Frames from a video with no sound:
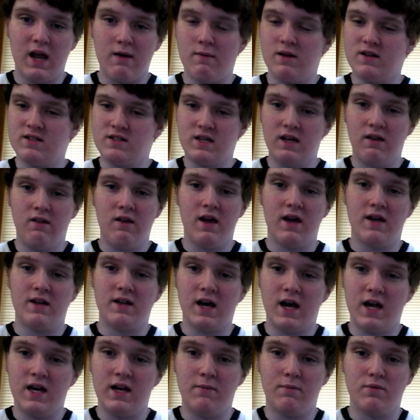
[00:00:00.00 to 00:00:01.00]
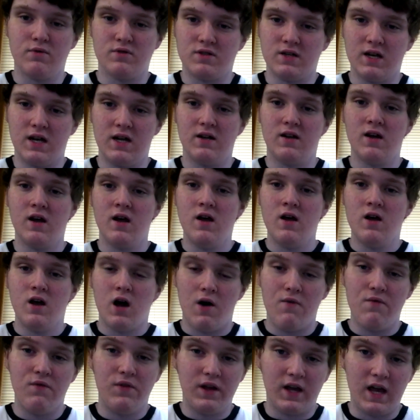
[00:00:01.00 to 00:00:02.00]
I'd say like 90%
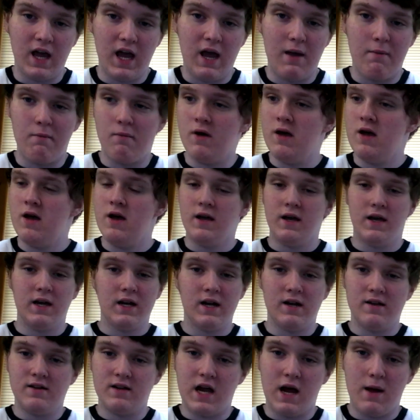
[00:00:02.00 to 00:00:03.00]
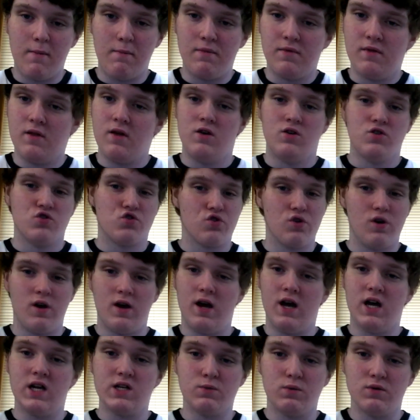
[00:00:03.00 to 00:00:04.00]
of the game, get in-depth, show you
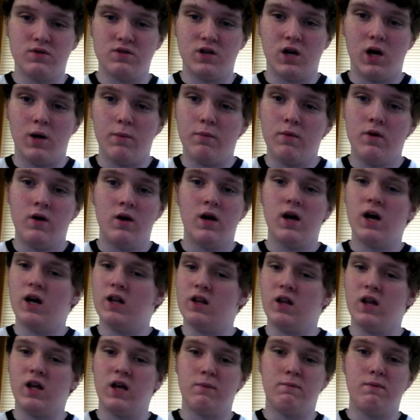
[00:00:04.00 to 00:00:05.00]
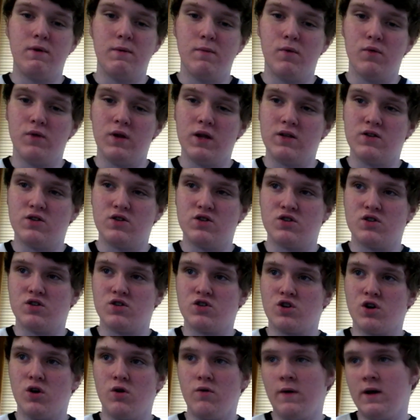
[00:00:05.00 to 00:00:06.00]
guys what's up. Unlike people that just
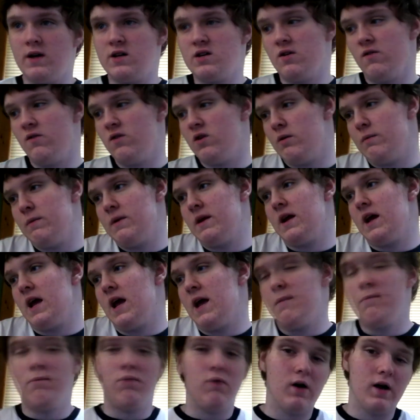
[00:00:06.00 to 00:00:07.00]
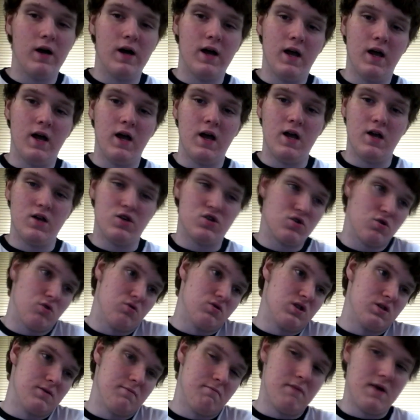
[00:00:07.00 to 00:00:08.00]
show like a little bit of gameplay, show
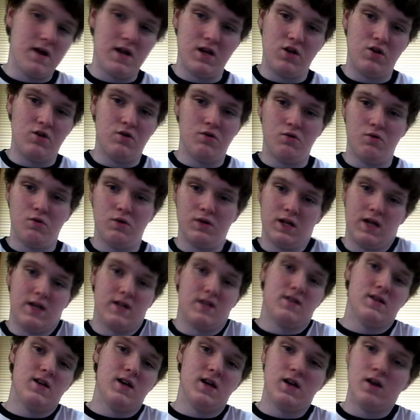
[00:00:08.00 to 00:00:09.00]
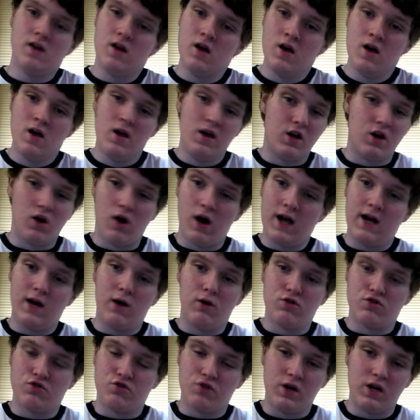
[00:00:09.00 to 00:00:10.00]
some menu, and that's it. You know, I go
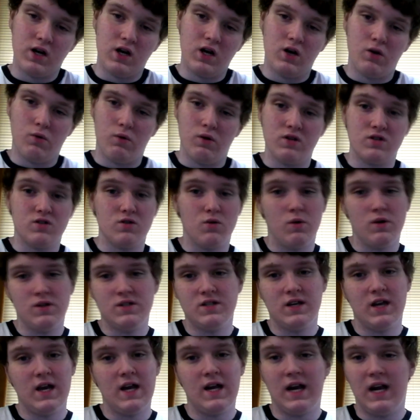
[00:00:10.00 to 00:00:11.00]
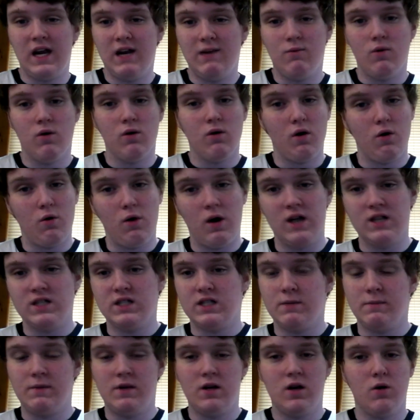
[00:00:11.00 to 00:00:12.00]
straight into it. So once again, I need more requests.
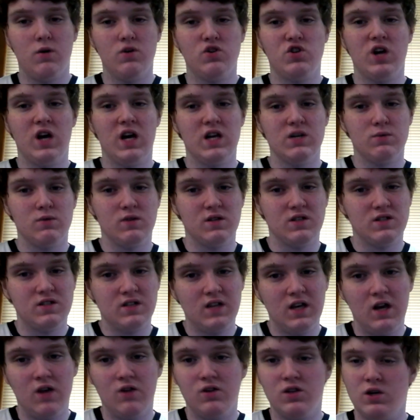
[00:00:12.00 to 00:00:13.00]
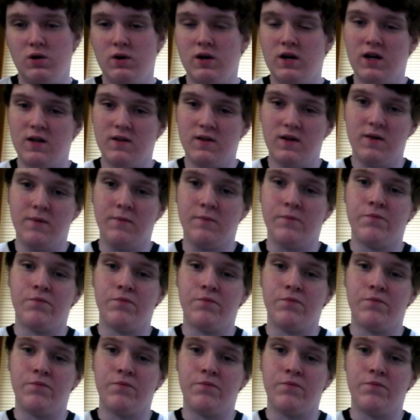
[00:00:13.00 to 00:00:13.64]
Let me know what you guys want to see. I'll do anything.